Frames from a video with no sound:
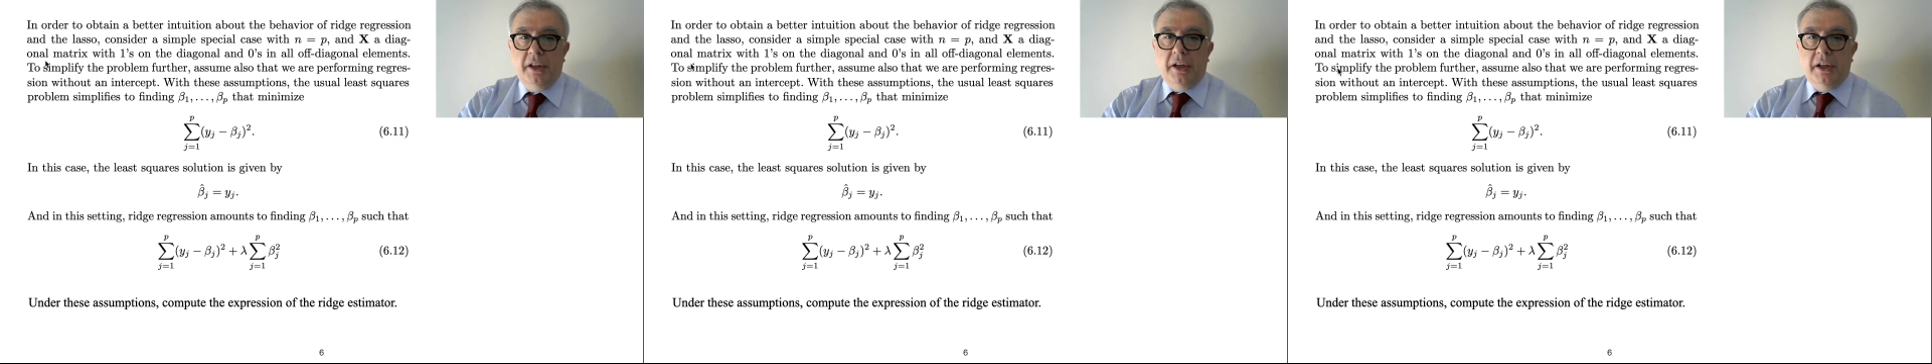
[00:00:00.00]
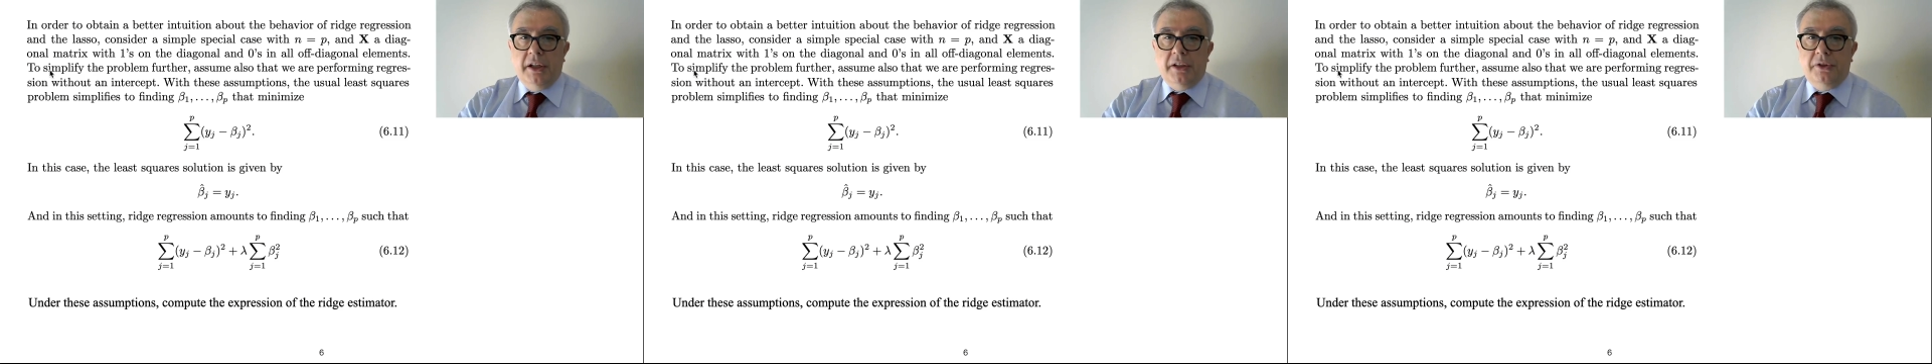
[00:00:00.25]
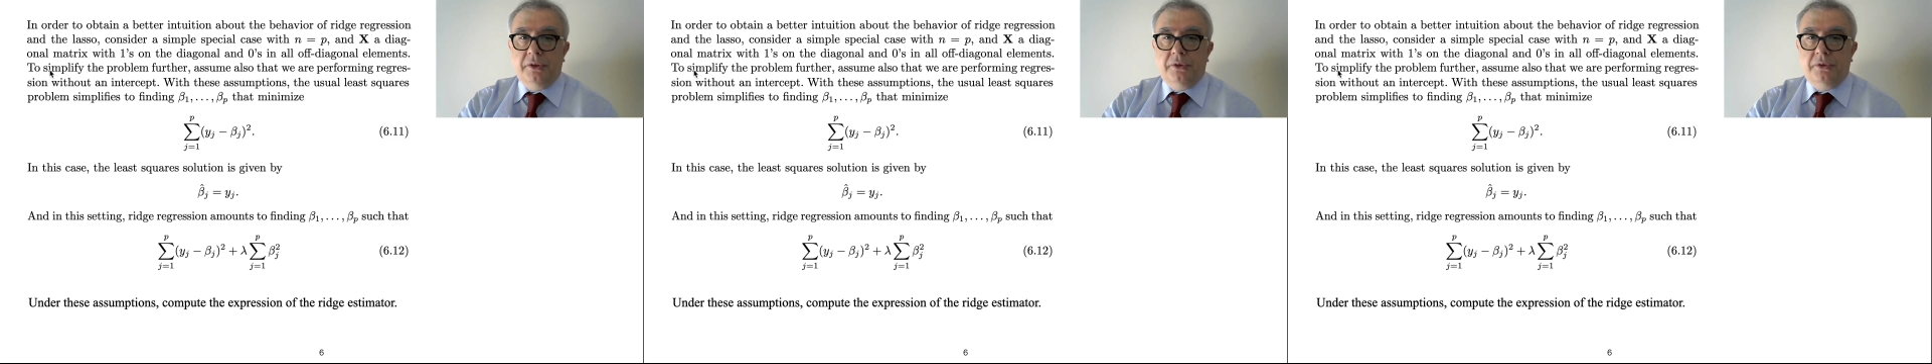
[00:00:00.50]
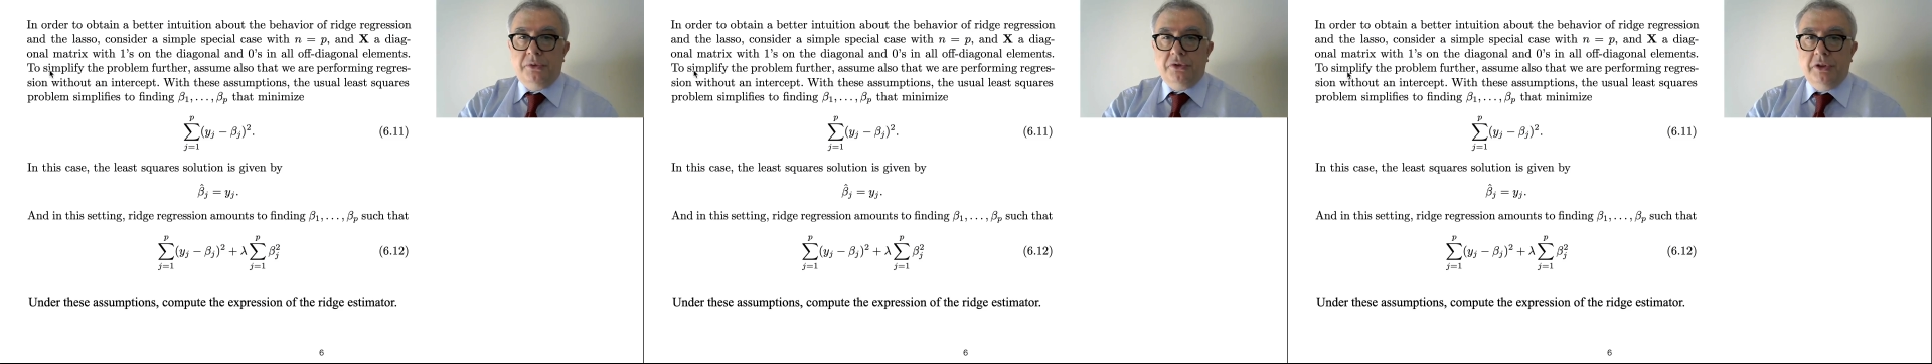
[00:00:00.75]

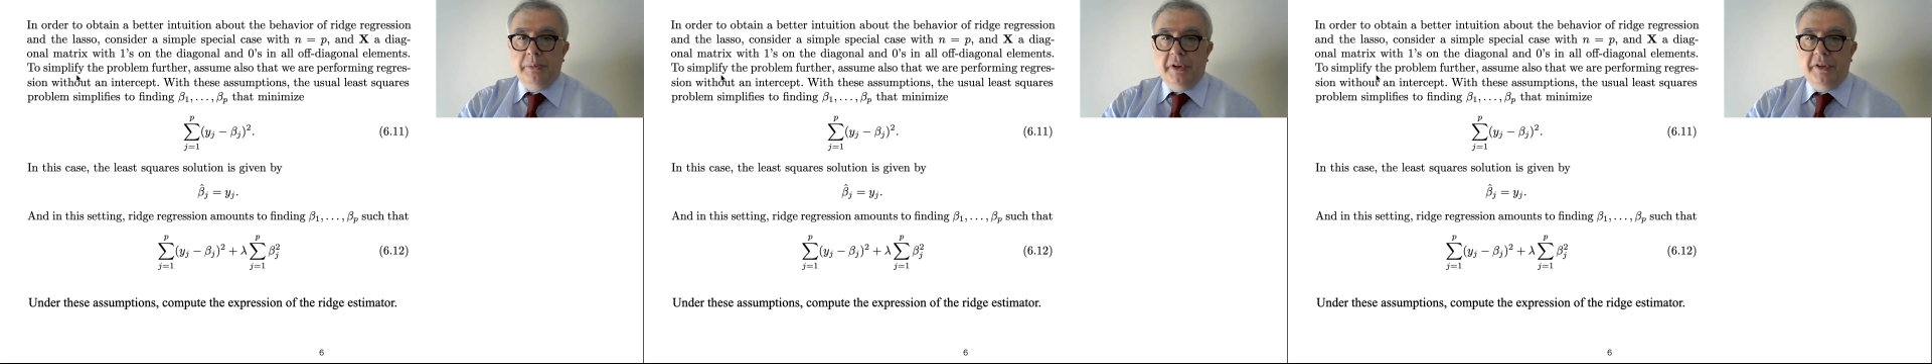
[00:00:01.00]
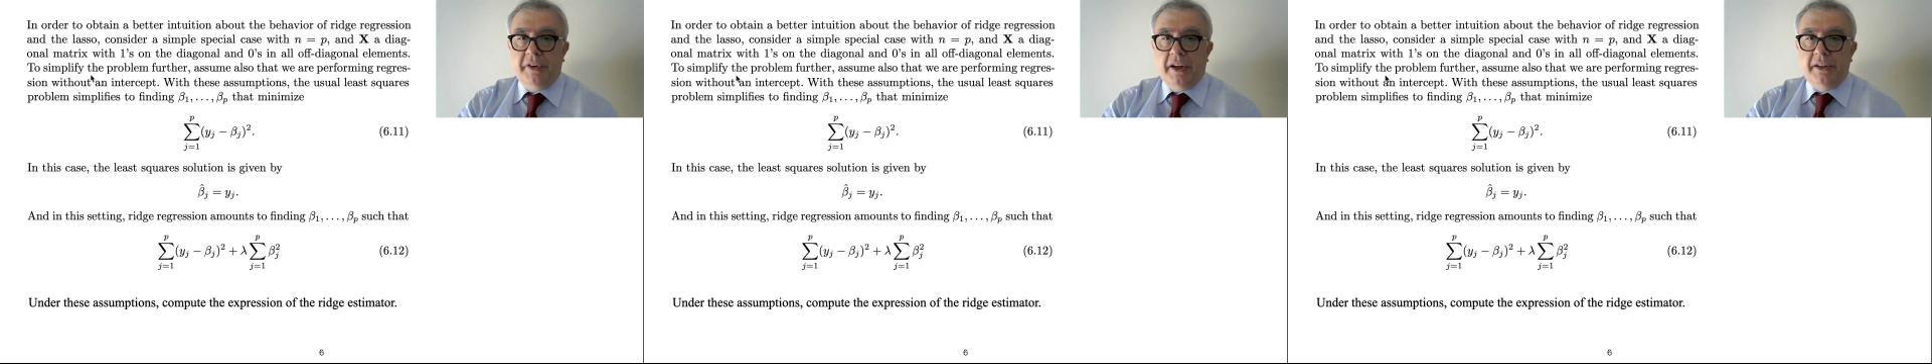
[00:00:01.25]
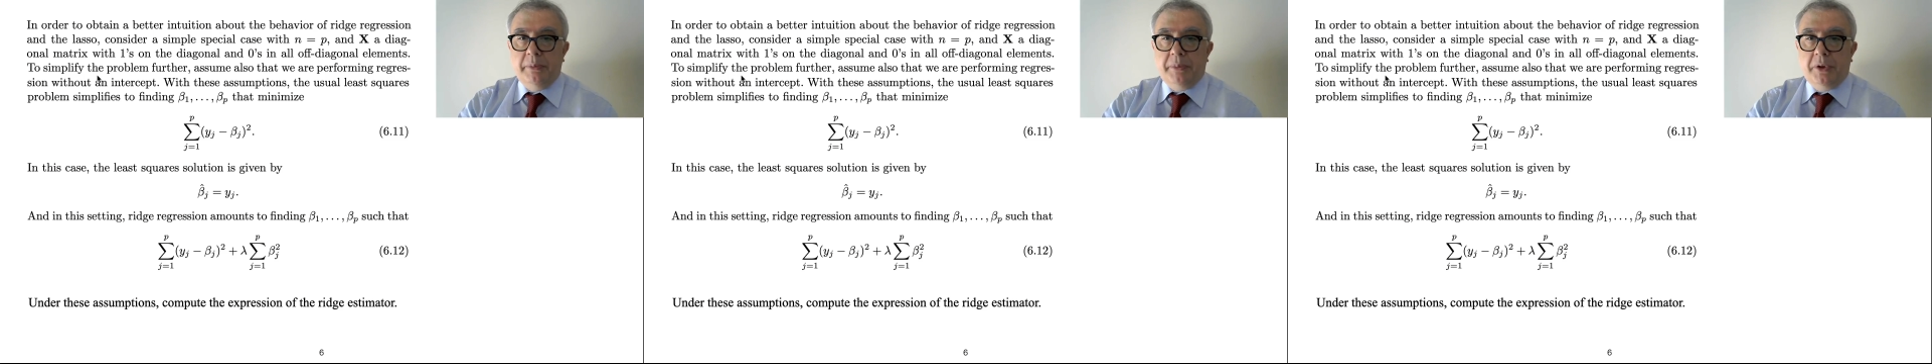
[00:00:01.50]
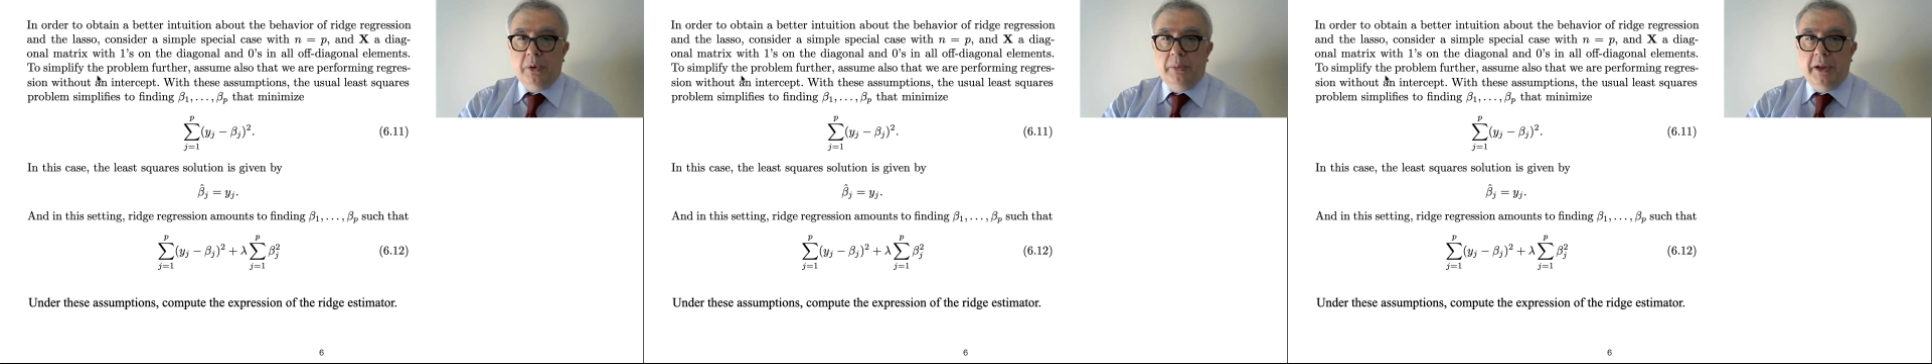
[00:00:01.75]
To simplify the
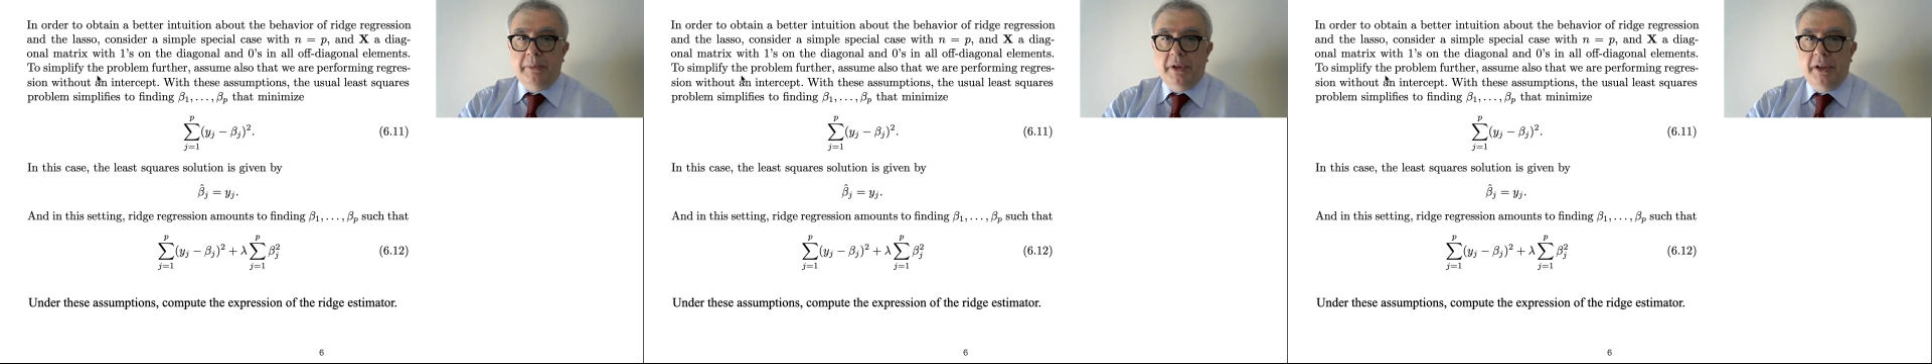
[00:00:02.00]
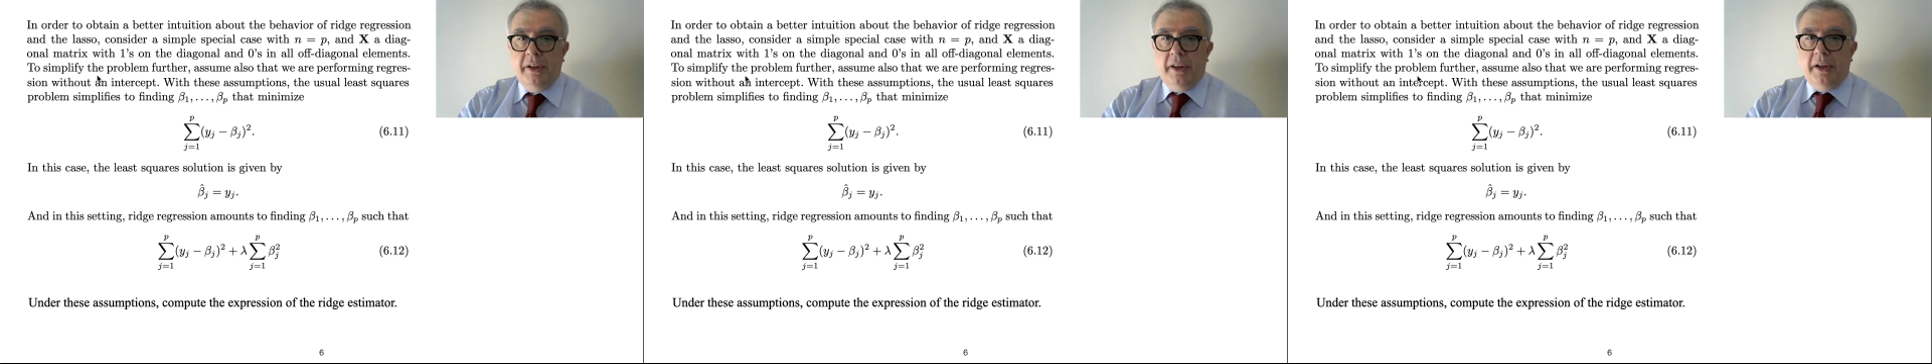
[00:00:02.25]
problem,